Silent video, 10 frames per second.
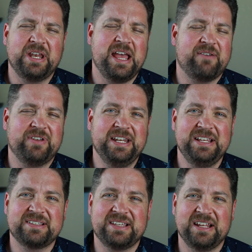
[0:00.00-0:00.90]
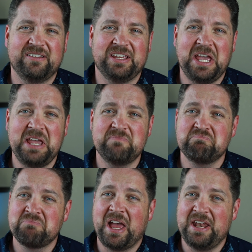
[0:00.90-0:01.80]
didn't have any skin in the
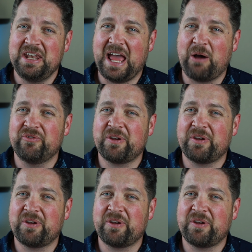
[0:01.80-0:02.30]
game, and now